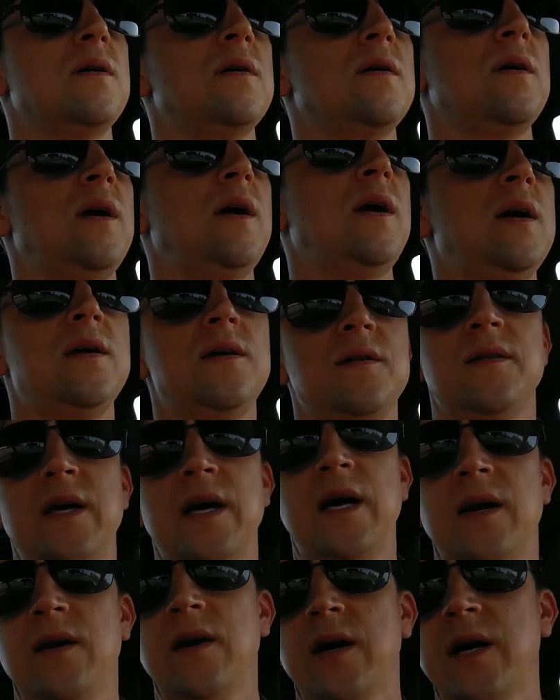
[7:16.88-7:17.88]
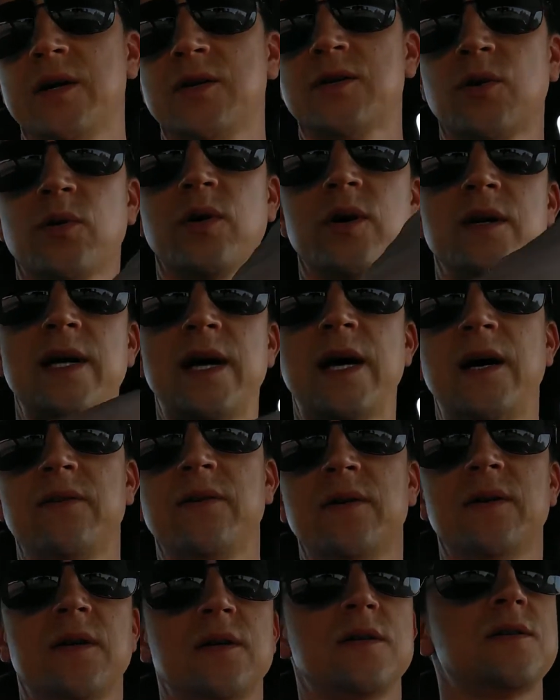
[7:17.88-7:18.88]
And then I tore it
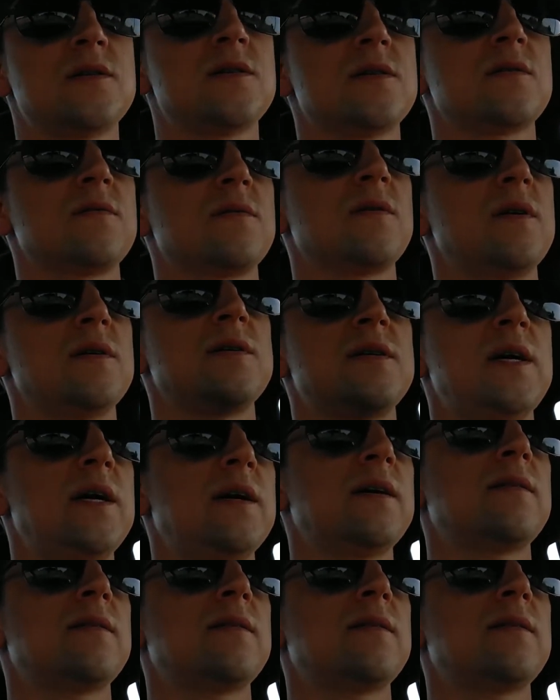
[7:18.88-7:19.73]
down, and it's going to take,